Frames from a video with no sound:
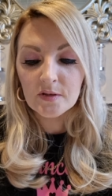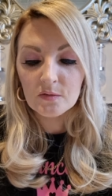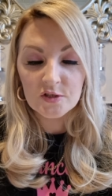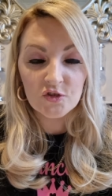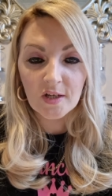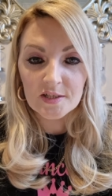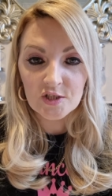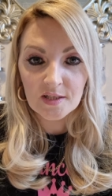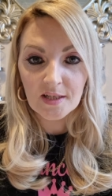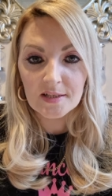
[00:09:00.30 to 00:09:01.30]
you a
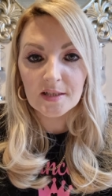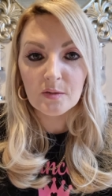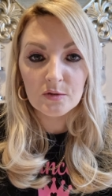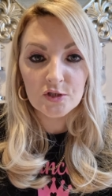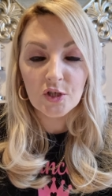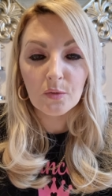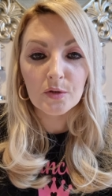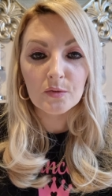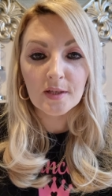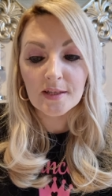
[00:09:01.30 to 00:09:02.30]
strategy and he will show
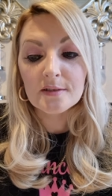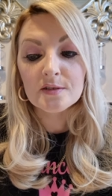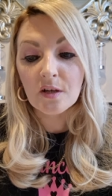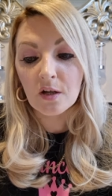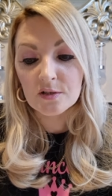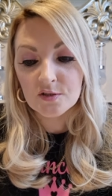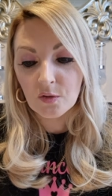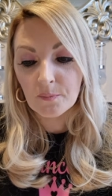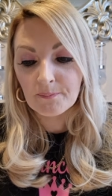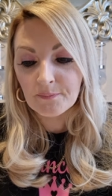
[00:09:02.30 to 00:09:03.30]
you things
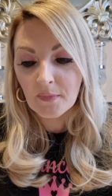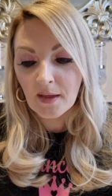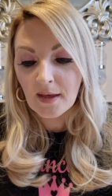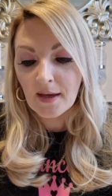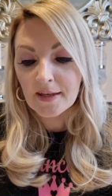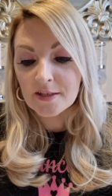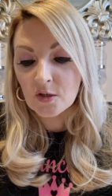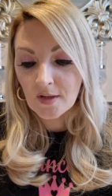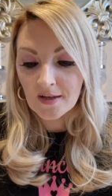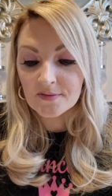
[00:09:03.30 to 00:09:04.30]
also. Uh, you
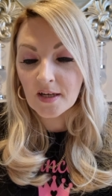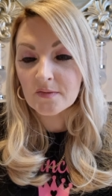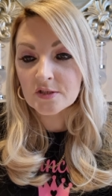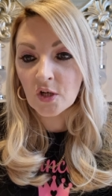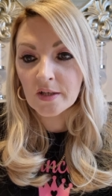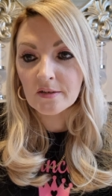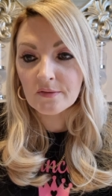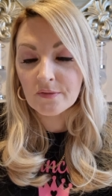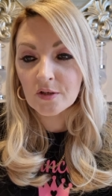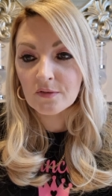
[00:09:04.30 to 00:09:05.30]
don't have to have a title
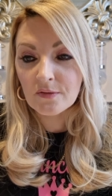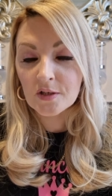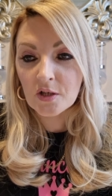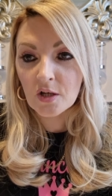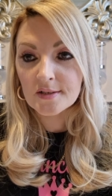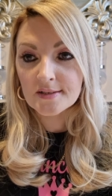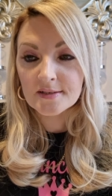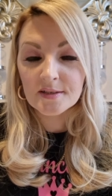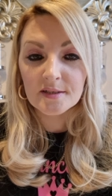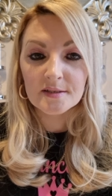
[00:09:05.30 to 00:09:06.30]
for, for God
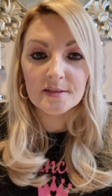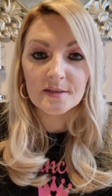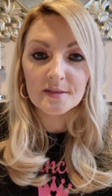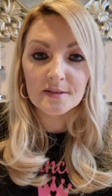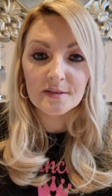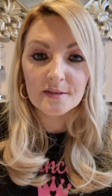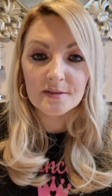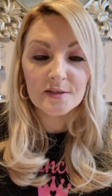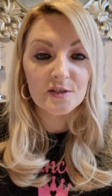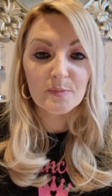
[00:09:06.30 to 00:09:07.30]
to, to
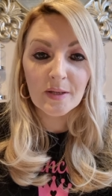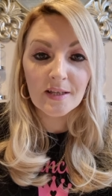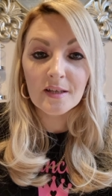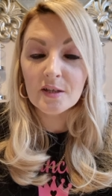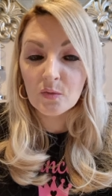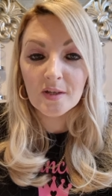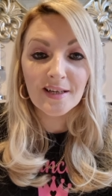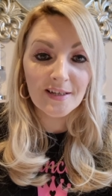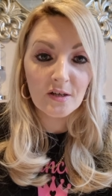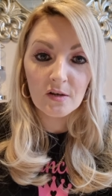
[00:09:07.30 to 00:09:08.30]
to speak. You can
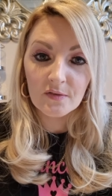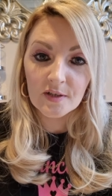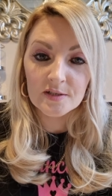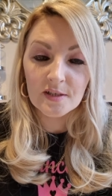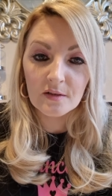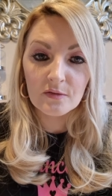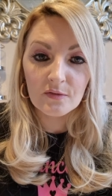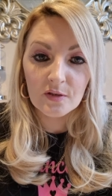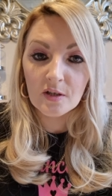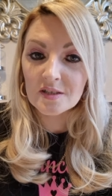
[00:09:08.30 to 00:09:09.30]
hear God for
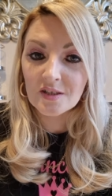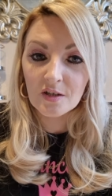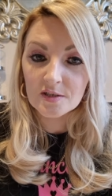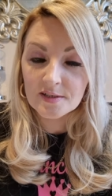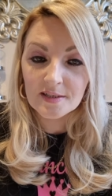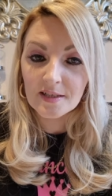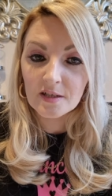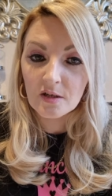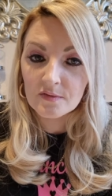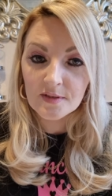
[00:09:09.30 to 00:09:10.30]
yourself. God talks in a
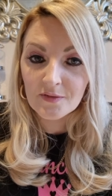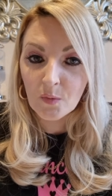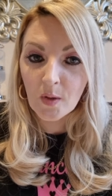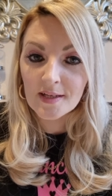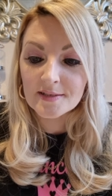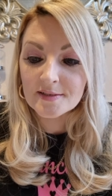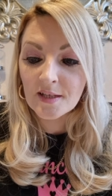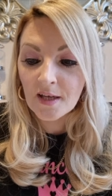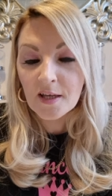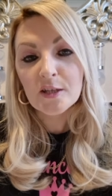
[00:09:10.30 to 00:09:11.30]
lot of different ways.
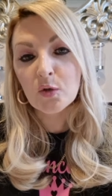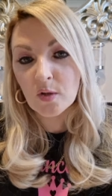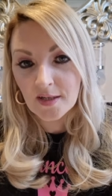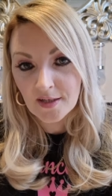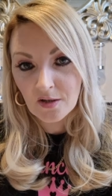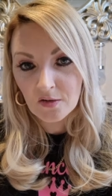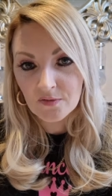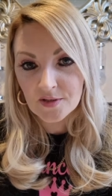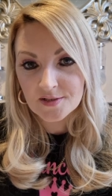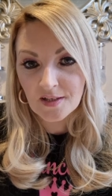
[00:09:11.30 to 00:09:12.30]
You can hear God
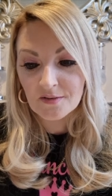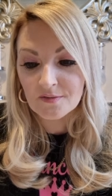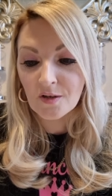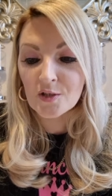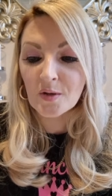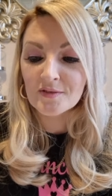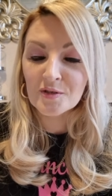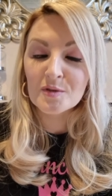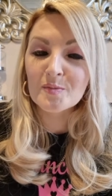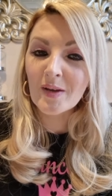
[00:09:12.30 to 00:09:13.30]
for yourself. All you have to
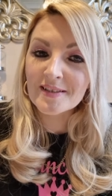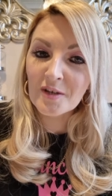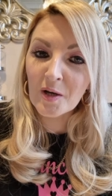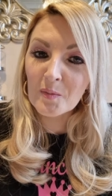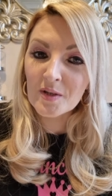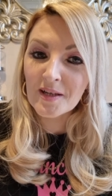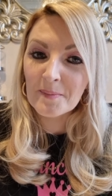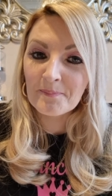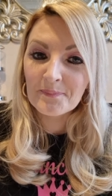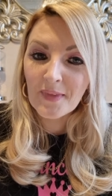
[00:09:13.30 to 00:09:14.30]
do is spend time with Him,